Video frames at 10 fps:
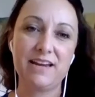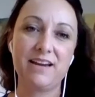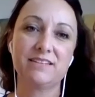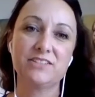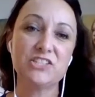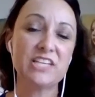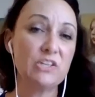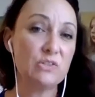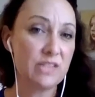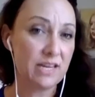Just like
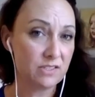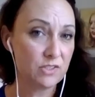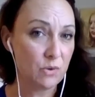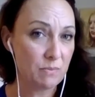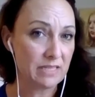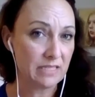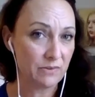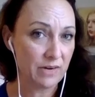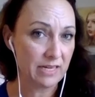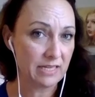you said, so many,
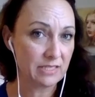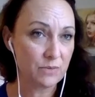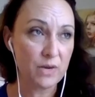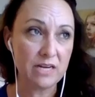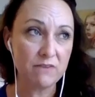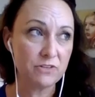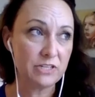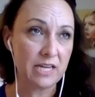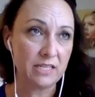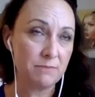right? Whatever,
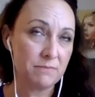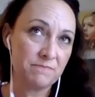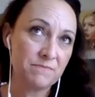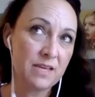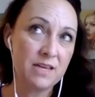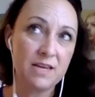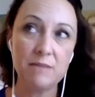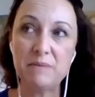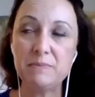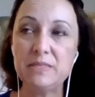and it
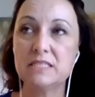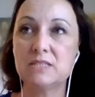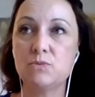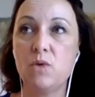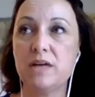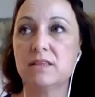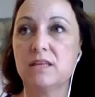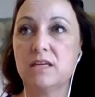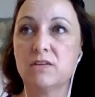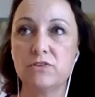might be one
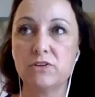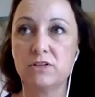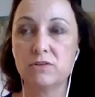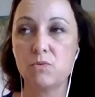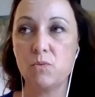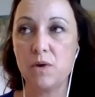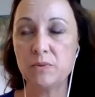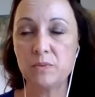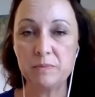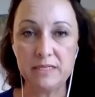thing for
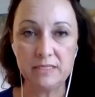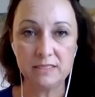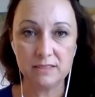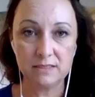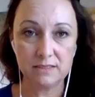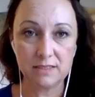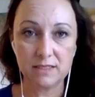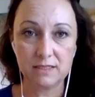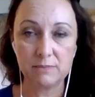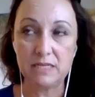one woman, like being